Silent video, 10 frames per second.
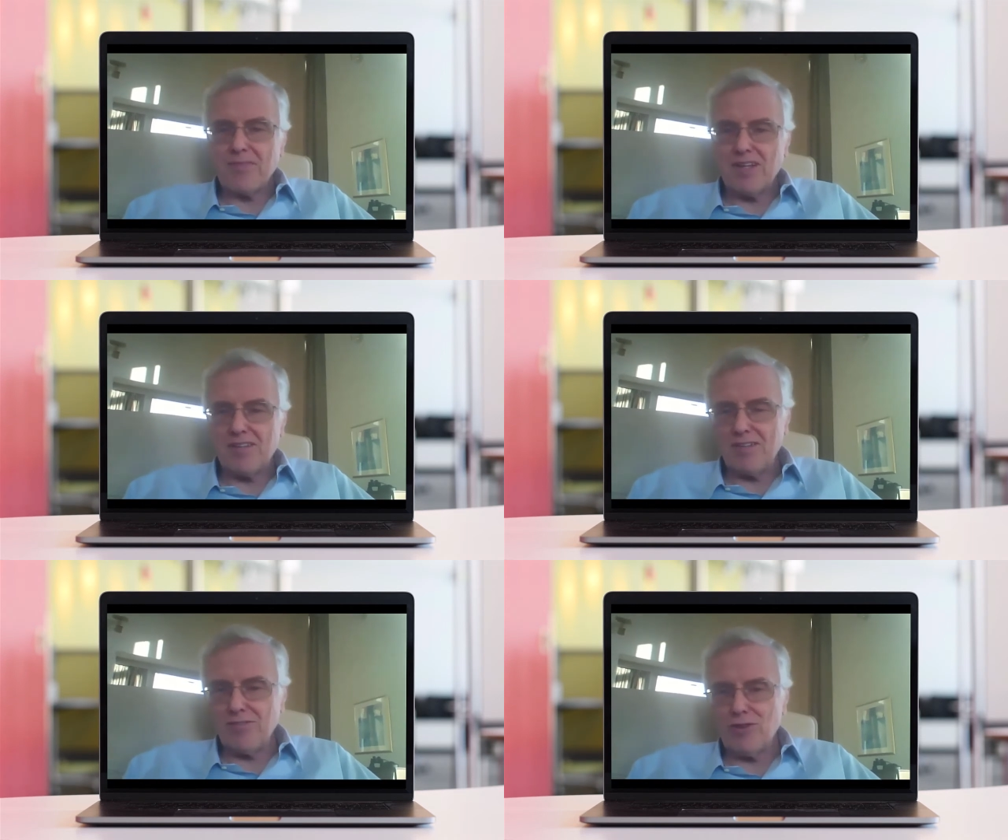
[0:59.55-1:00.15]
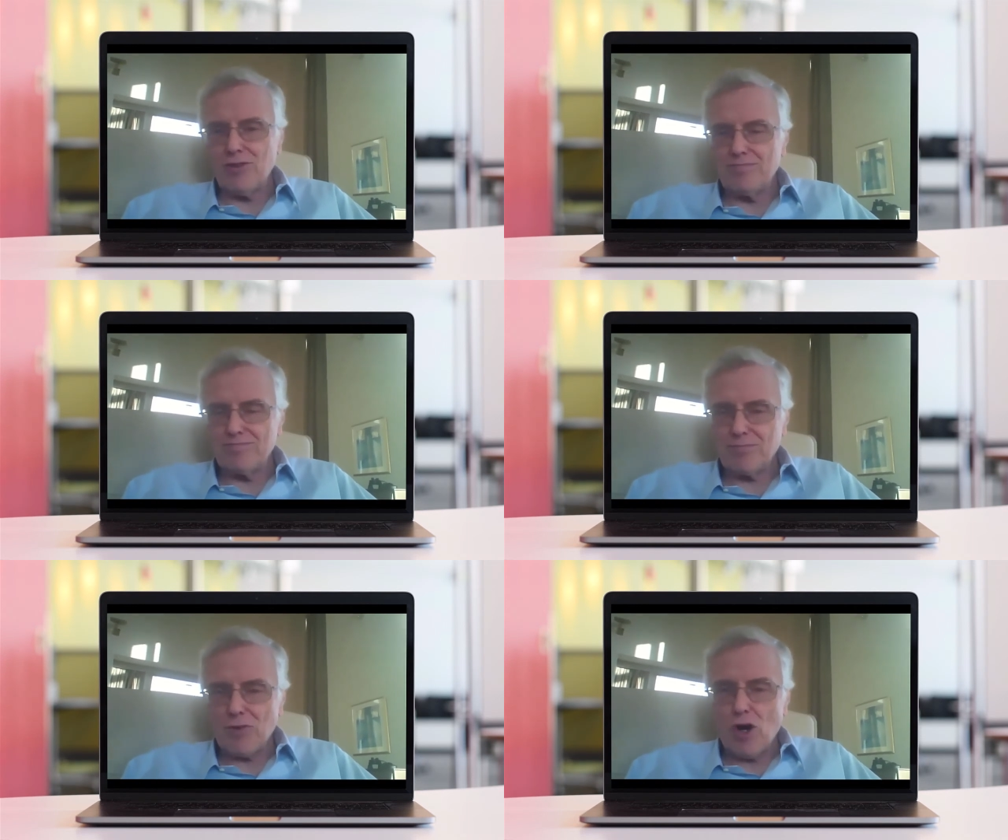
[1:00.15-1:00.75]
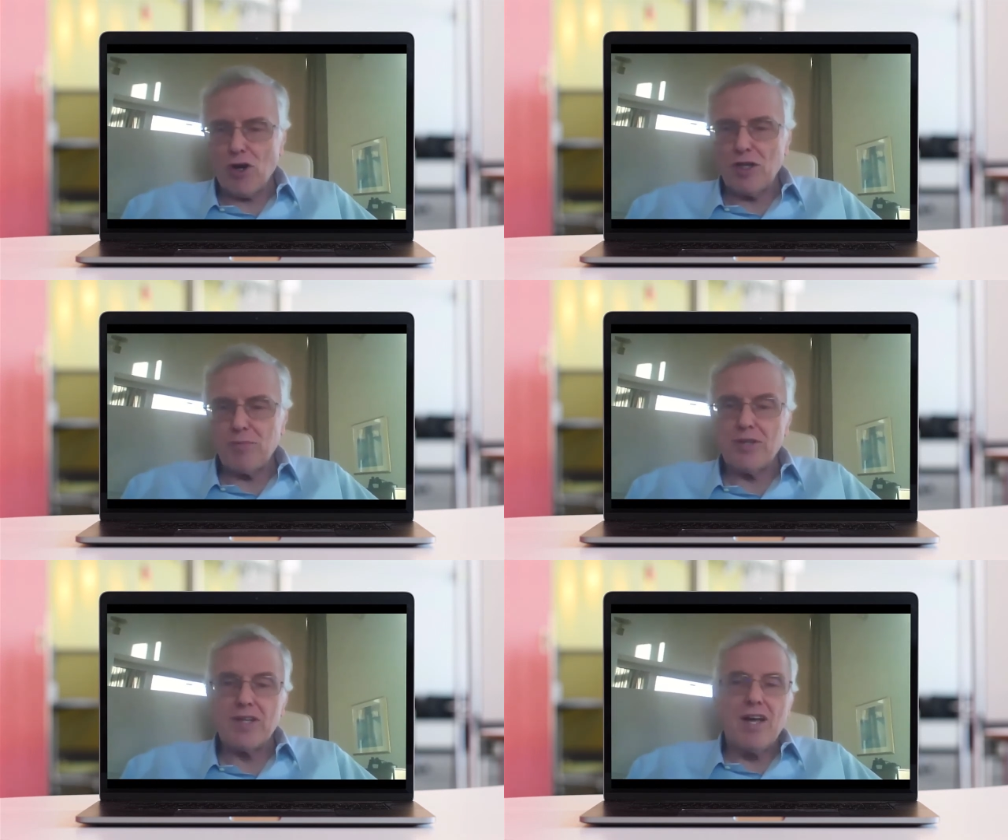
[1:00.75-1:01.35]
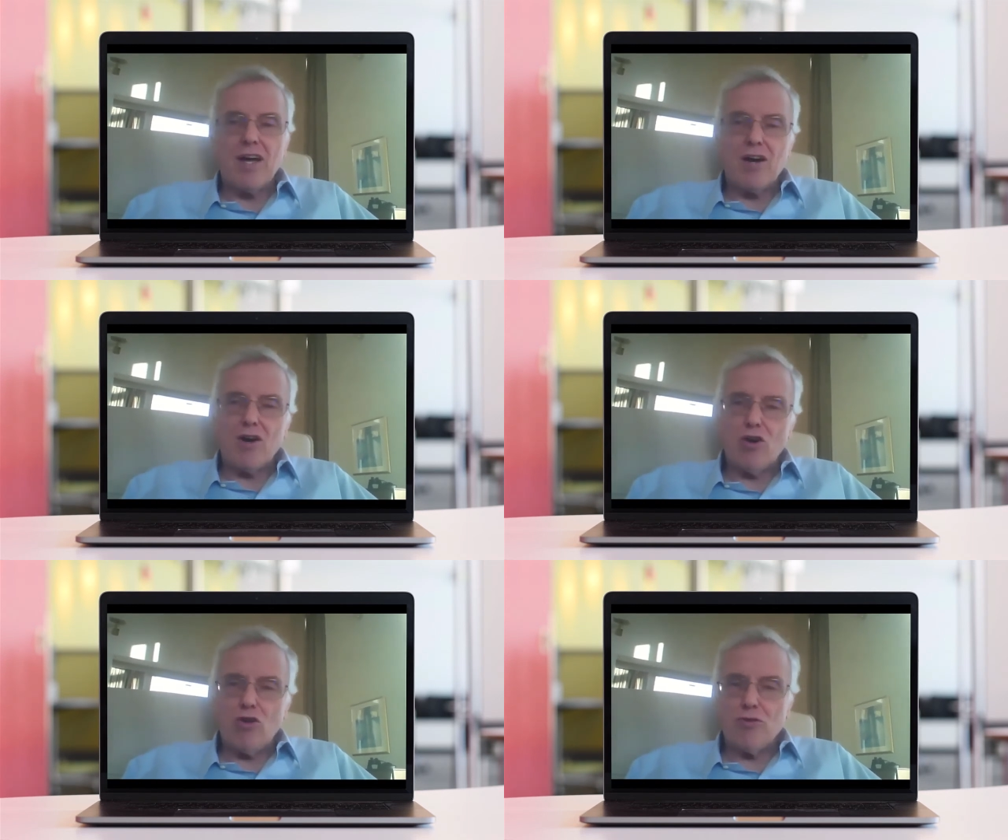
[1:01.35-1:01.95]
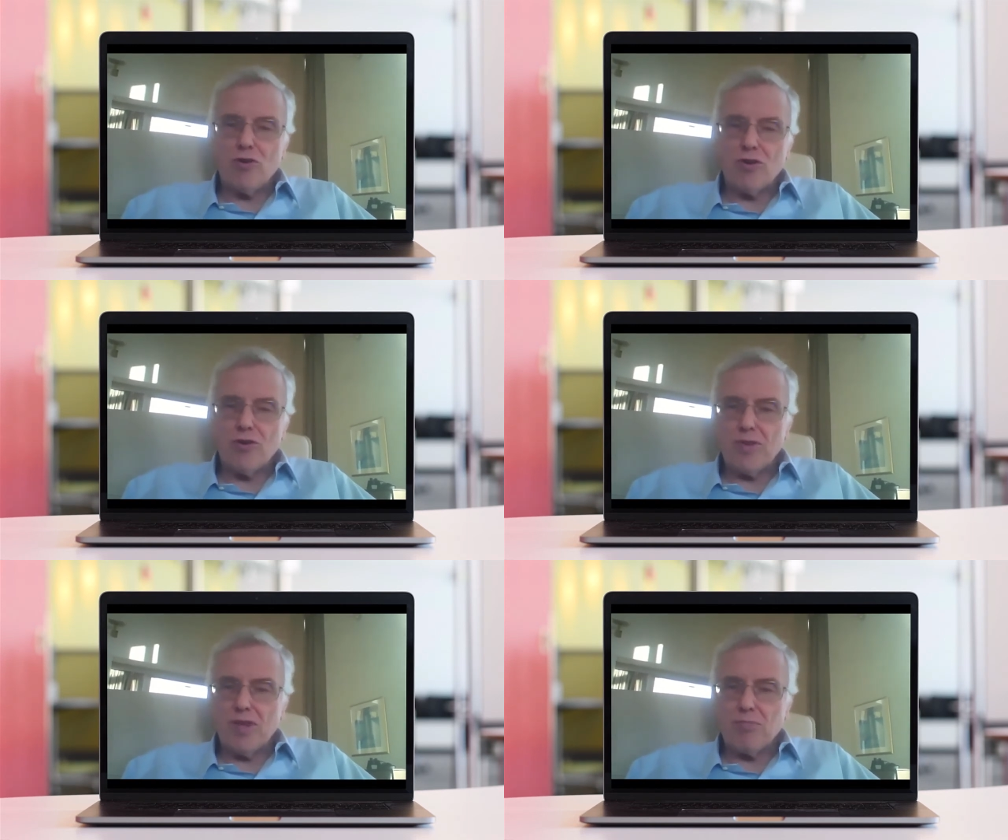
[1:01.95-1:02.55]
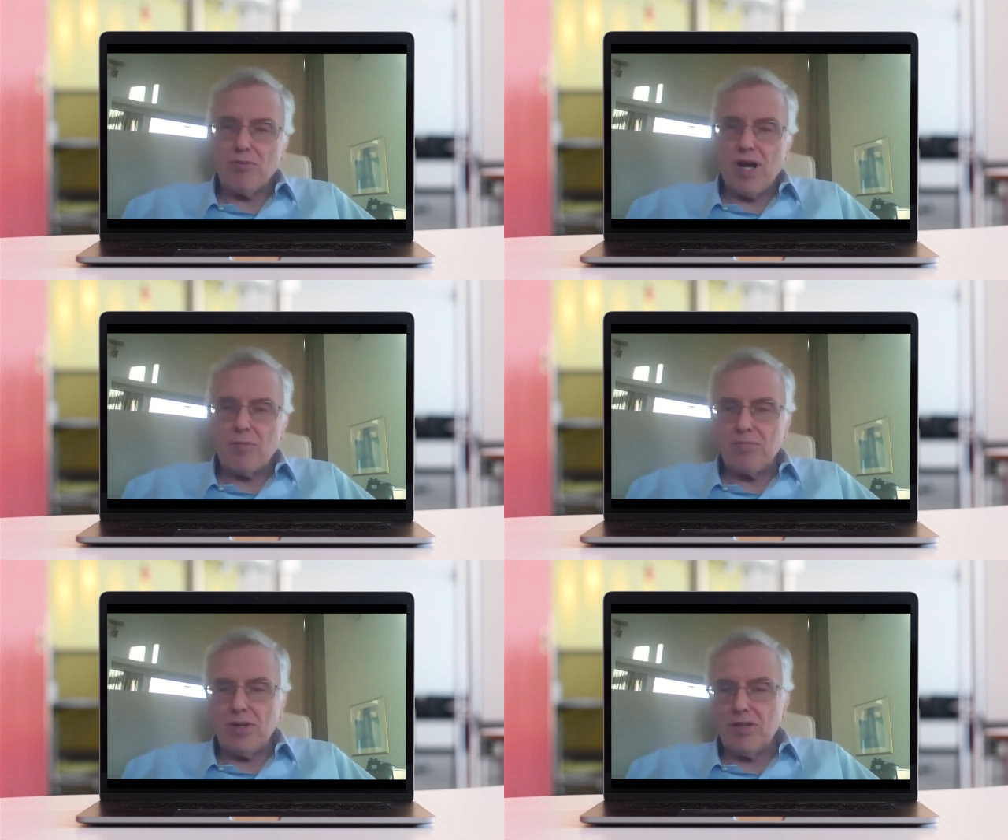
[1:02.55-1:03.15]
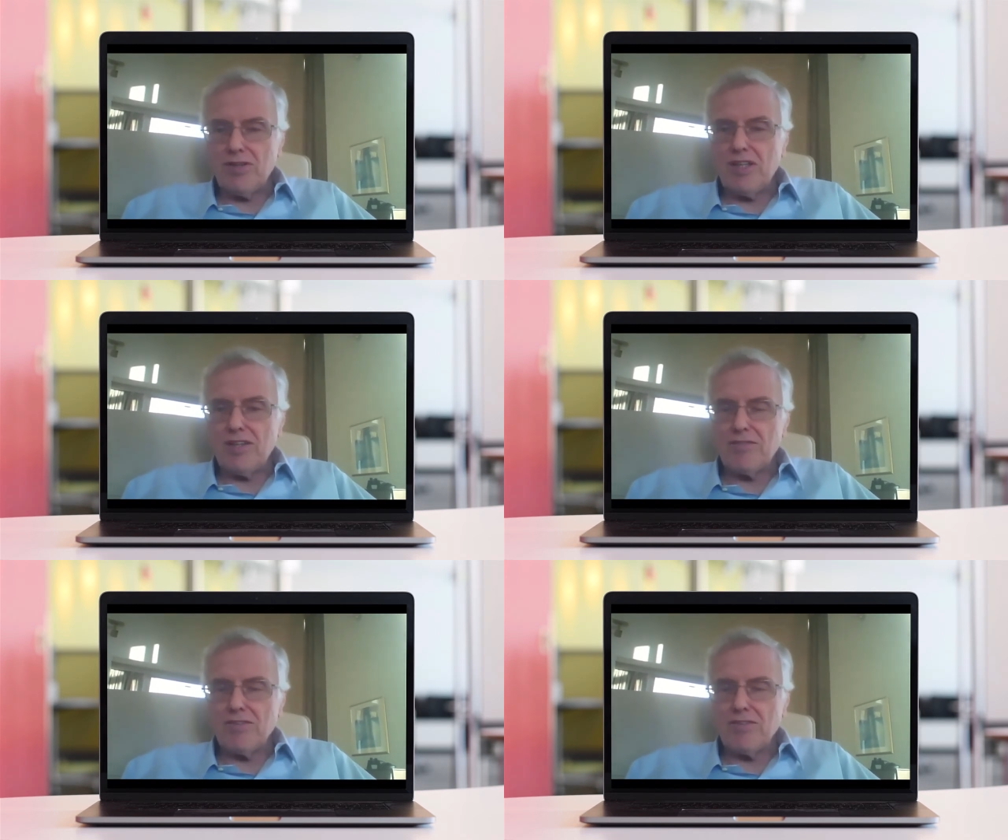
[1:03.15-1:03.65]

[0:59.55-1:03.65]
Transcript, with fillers: a civil argument over the probability that